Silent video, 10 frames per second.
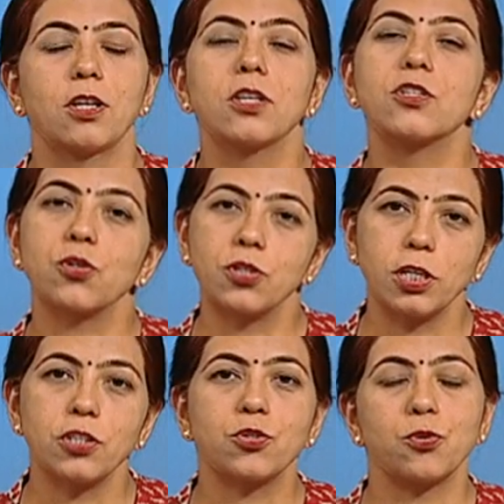So,
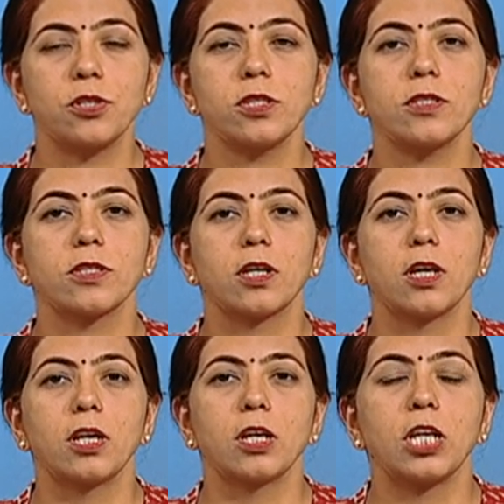dear students,
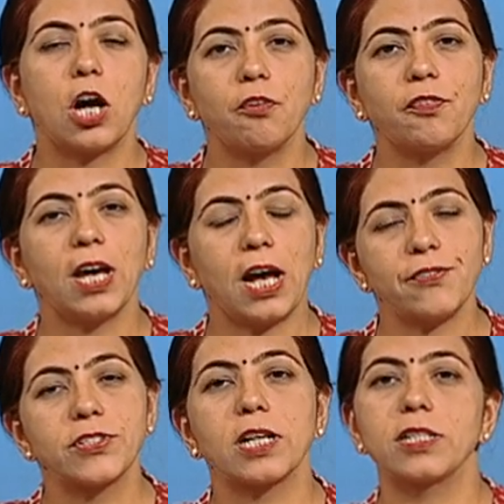now we have
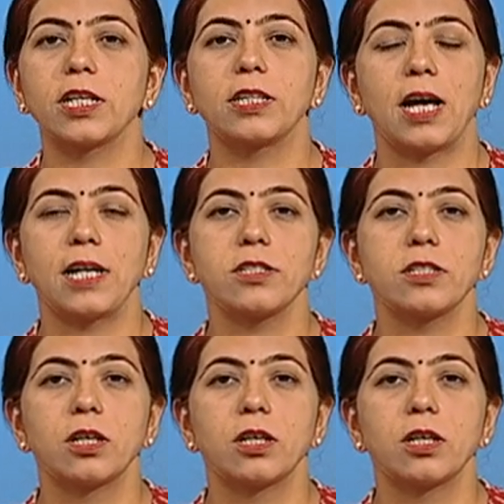studied that